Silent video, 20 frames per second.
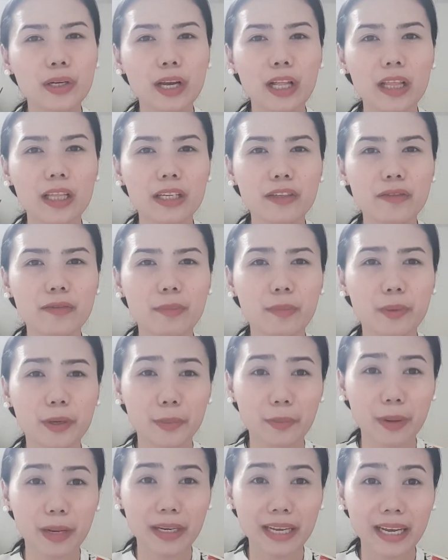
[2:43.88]
knowledge from her
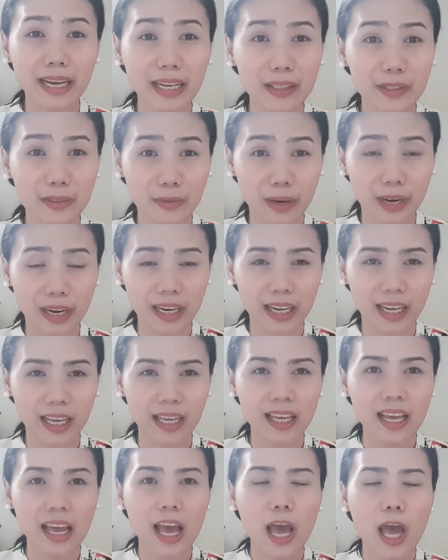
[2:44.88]
medical
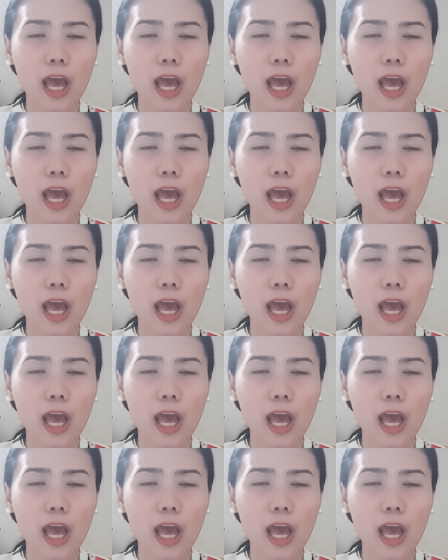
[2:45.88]
training